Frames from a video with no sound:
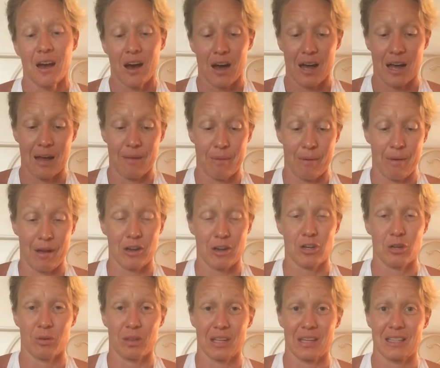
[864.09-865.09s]
I'm
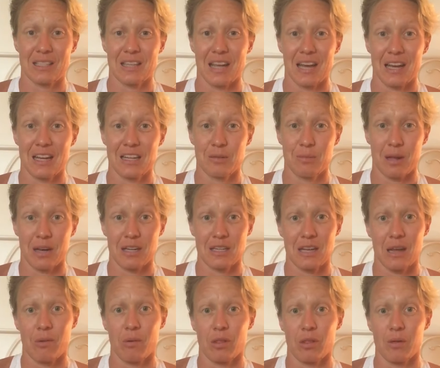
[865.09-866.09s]
actually really excited to
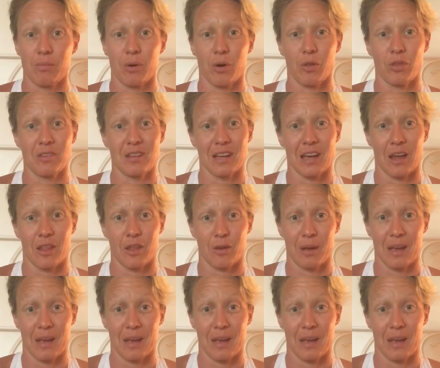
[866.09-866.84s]
meditate with them both together.